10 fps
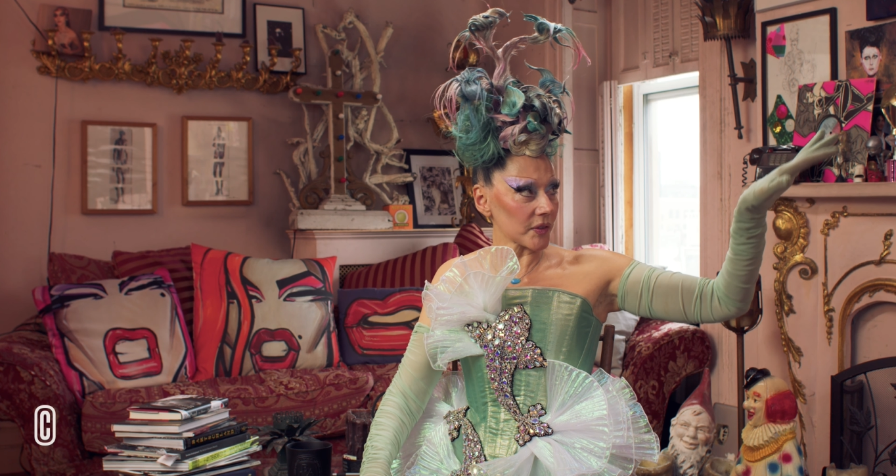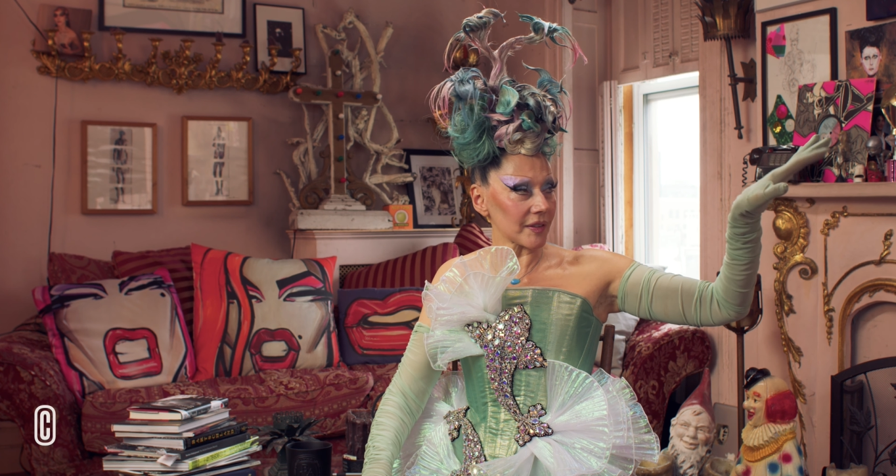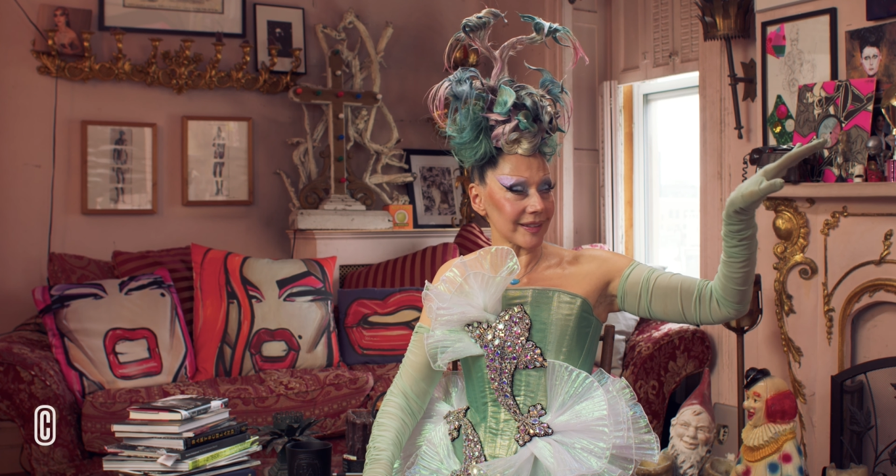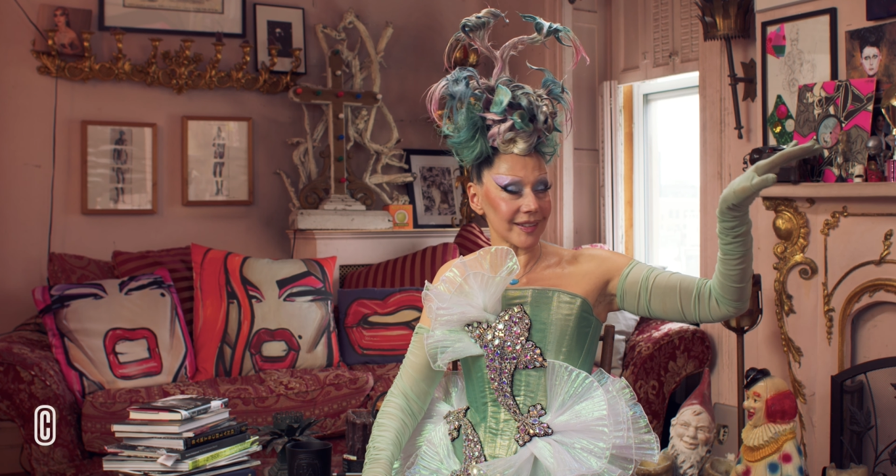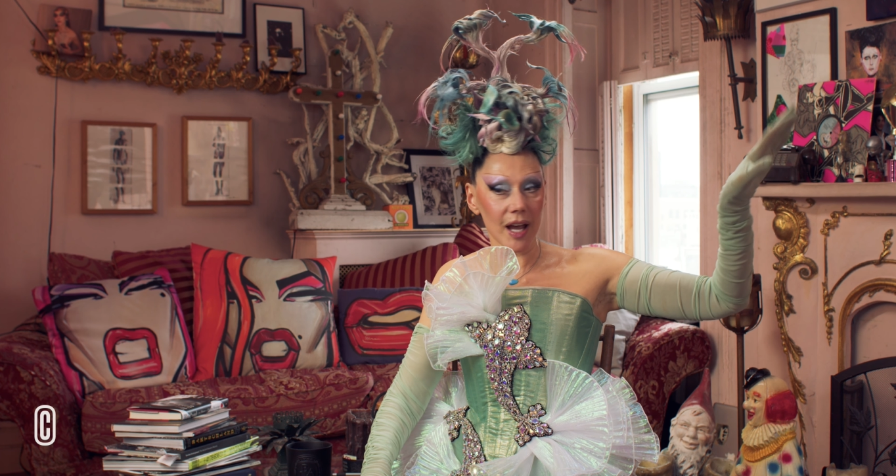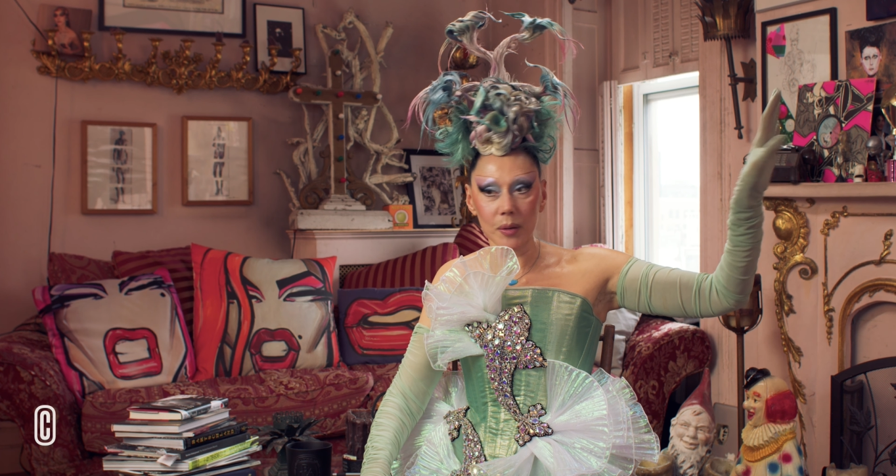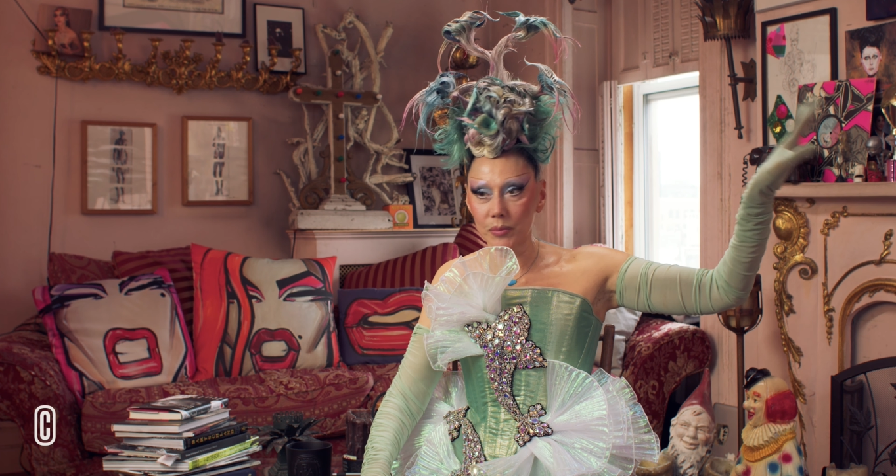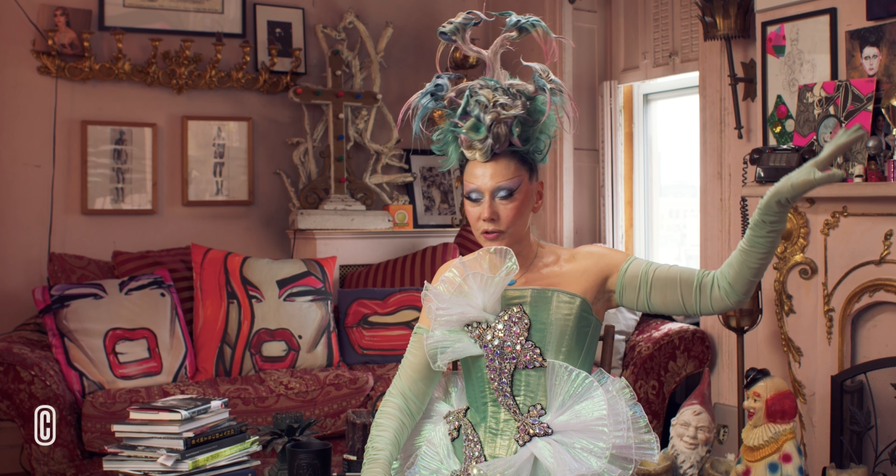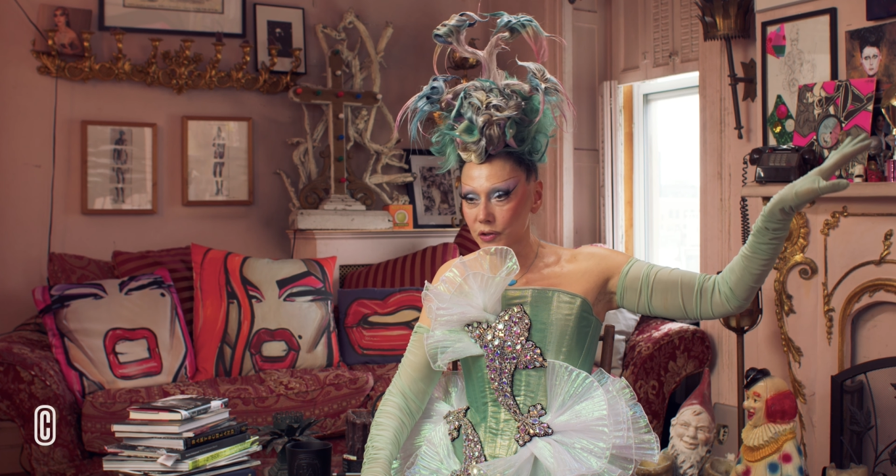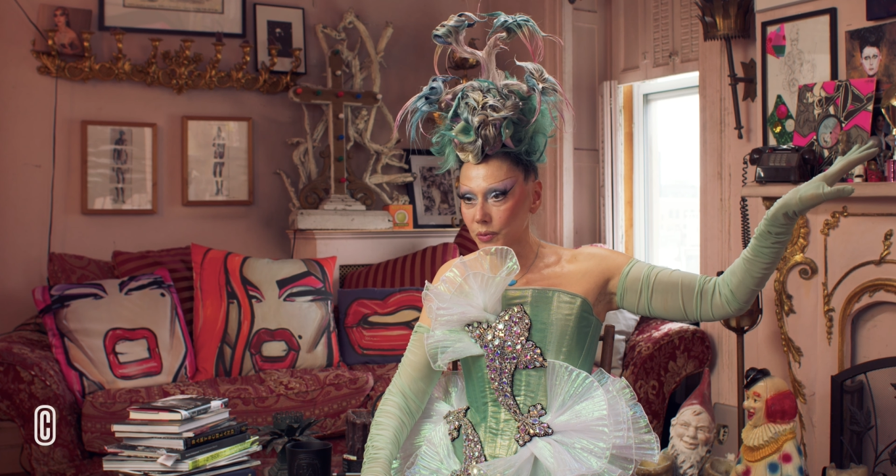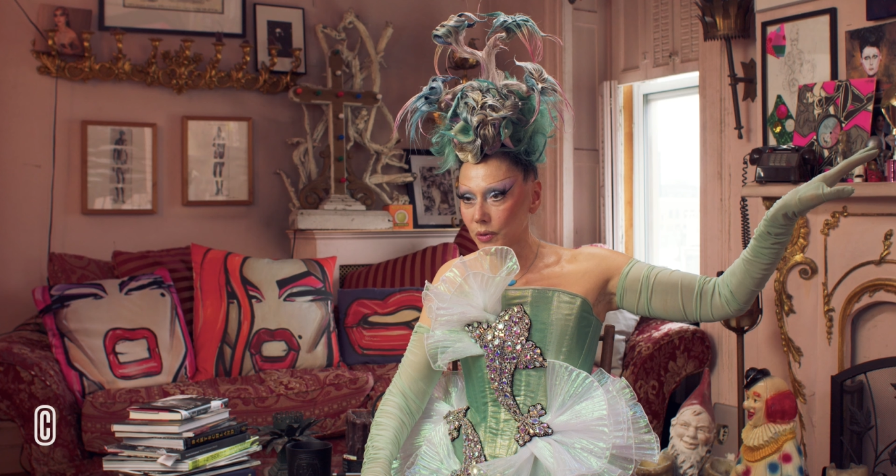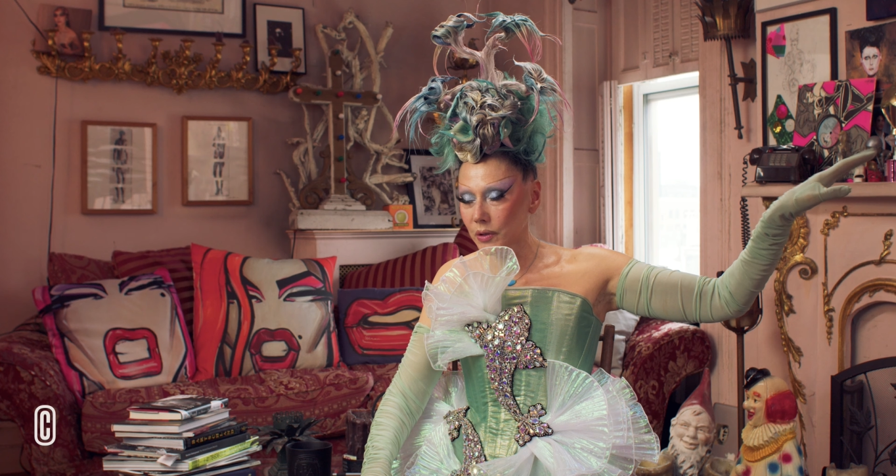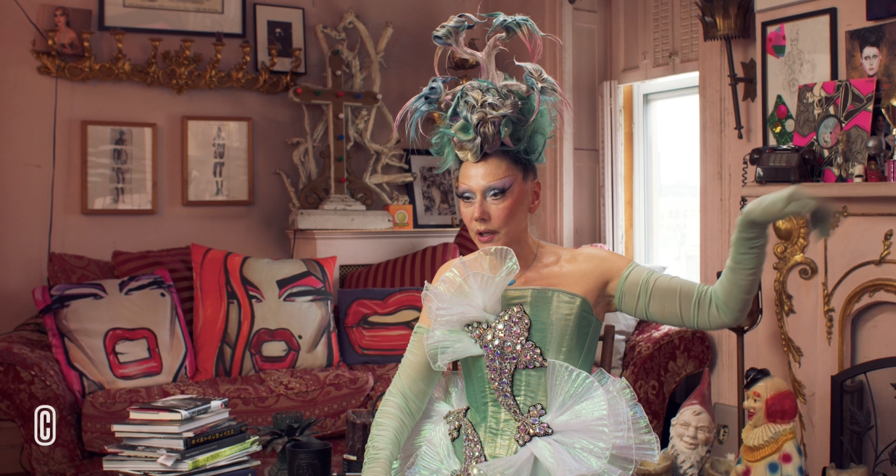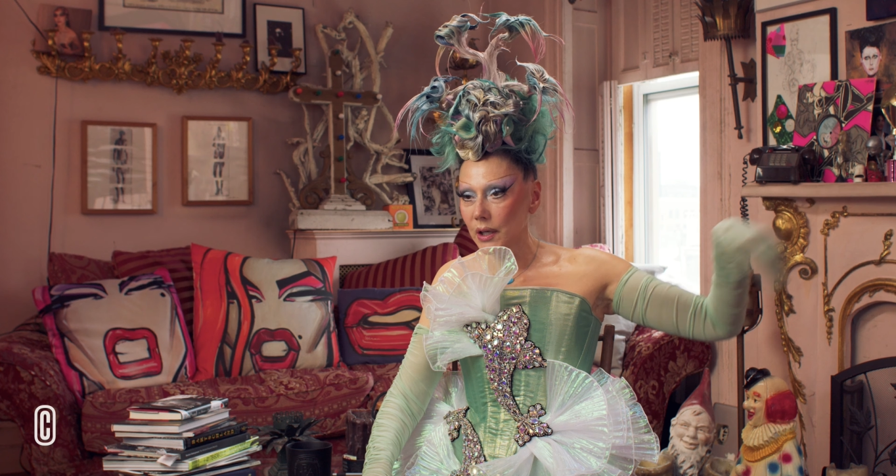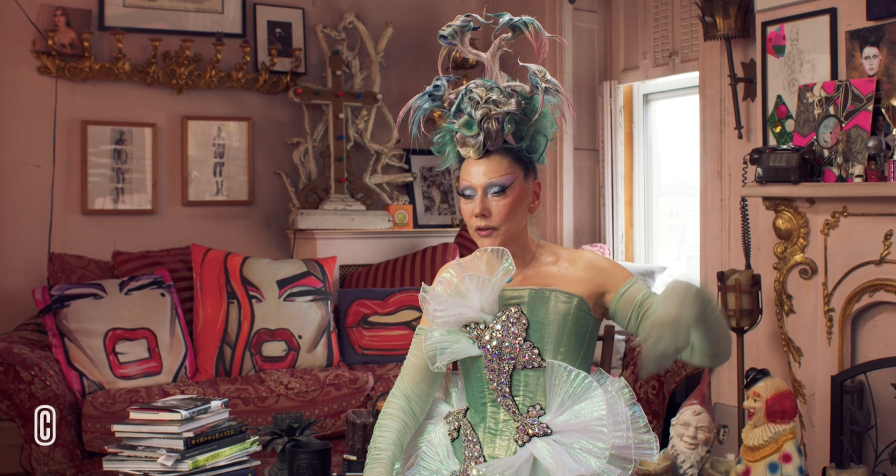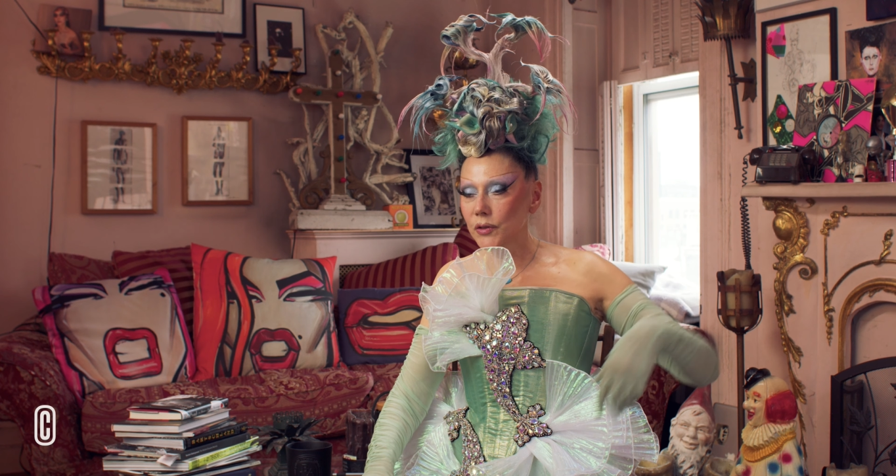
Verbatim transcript: wasn't that much work,